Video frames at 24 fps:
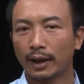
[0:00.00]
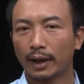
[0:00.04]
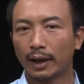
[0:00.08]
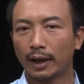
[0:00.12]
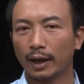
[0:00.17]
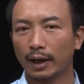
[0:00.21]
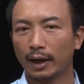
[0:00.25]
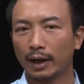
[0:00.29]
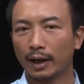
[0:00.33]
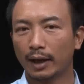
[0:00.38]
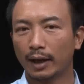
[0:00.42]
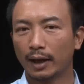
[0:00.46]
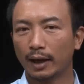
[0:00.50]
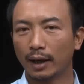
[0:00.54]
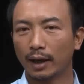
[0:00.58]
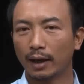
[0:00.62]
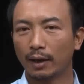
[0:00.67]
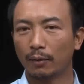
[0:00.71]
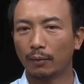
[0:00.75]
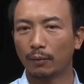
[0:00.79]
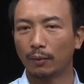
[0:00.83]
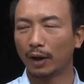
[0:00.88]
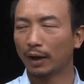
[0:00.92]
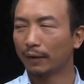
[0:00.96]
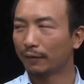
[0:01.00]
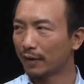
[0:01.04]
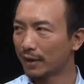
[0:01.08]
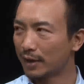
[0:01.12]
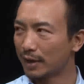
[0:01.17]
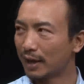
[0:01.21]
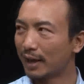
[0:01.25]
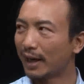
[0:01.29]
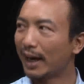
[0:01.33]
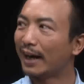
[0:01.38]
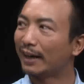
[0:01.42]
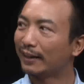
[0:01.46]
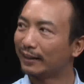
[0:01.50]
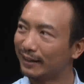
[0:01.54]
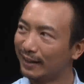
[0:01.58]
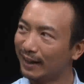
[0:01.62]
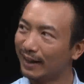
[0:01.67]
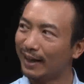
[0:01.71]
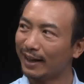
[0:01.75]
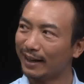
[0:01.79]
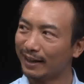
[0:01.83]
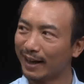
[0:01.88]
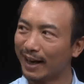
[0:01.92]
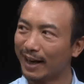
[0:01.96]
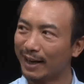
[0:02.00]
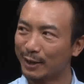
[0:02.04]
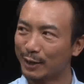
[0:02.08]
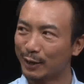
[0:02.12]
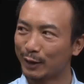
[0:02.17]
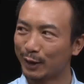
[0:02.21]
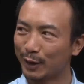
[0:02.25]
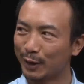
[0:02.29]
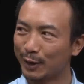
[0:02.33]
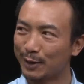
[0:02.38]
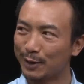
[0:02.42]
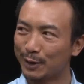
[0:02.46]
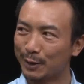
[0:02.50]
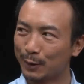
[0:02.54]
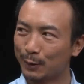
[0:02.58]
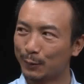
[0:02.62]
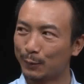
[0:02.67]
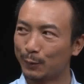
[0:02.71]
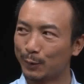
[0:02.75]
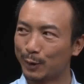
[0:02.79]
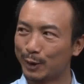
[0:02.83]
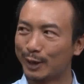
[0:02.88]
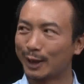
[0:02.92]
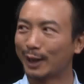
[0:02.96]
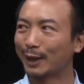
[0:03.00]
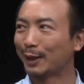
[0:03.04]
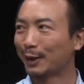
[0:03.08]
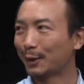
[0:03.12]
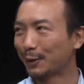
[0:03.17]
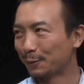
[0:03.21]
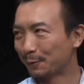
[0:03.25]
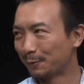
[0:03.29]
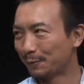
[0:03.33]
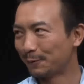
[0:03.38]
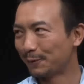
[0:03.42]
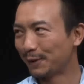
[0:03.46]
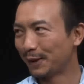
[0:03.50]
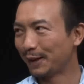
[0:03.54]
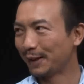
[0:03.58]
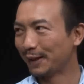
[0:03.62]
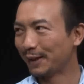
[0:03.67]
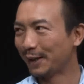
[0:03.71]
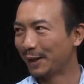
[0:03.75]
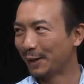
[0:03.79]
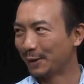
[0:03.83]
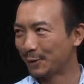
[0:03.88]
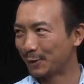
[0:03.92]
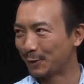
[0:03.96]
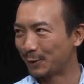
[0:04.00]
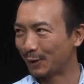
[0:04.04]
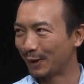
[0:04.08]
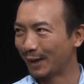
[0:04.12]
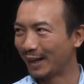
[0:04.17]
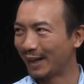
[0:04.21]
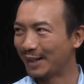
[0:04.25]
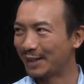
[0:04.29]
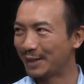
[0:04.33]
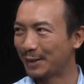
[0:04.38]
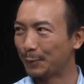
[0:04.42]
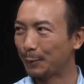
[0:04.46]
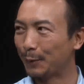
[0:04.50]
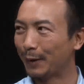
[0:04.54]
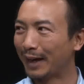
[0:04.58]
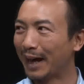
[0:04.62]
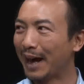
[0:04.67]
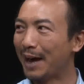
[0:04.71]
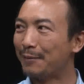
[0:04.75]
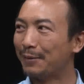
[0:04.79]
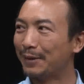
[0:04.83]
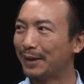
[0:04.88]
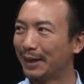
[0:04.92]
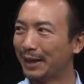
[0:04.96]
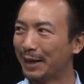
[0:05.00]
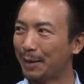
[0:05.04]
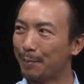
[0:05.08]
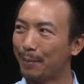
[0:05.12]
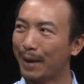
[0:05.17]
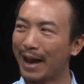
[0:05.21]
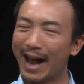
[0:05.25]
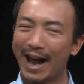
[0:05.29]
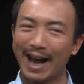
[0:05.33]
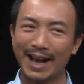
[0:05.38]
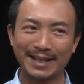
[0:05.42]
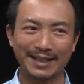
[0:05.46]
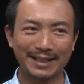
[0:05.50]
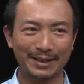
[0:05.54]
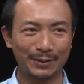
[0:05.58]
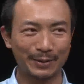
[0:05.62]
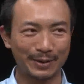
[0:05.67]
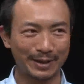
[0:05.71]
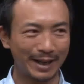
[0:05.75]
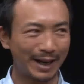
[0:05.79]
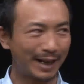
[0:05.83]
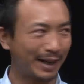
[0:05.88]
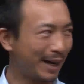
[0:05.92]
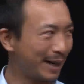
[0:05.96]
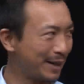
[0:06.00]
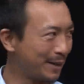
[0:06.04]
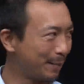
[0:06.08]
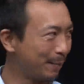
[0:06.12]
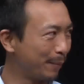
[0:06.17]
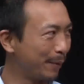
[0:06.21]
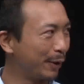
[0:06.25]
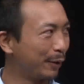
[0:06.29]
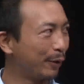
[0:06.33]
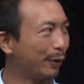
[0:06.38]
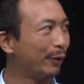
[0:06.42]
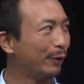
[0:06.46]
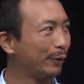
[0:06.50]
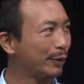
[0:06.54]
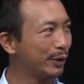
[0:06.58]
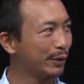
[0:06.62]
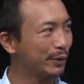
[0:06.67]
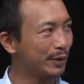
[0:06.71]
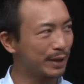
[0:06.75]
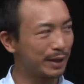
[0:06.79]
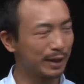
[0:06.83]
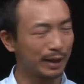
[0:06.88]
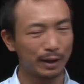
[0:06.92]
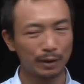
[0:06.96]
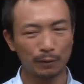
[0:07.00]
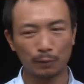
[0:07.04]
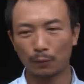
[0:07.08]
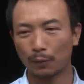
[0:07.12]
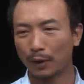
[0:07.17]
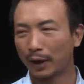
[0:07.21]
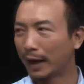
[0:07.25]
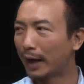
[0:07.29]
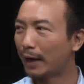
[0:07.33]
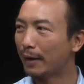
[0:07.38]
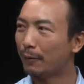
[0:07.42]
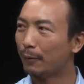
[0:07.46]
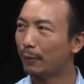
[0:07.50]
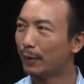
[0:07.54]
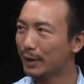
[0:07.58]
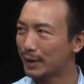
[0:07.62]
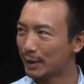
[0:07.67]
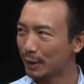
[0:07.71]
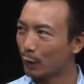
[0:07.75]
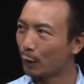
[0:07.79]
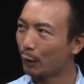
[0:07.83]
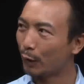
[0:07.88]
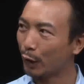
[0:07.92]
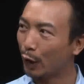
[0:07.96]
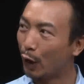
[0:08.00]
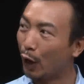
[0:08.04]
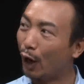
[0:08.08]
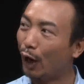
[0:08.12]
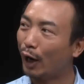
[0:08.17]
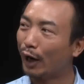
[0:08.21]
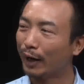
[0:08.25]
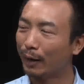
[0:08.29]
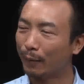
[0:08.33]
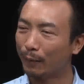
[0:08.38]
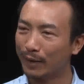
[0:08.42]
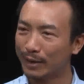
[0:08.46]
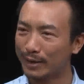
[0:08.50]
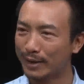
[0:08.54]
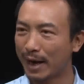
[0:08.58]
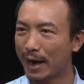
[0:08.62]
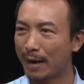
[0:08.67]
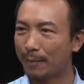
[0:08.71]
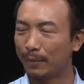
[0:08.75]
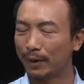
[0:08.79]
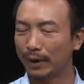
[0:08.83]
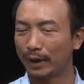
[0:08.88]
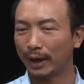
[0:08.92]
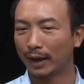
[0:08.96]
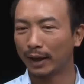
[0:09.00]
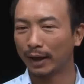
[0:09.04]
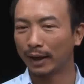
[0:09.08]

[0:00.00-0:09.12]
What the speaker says: And one of the things I did actually is to study the history and see what happened in the past, use that as a mirror to see what's going on and what's happening.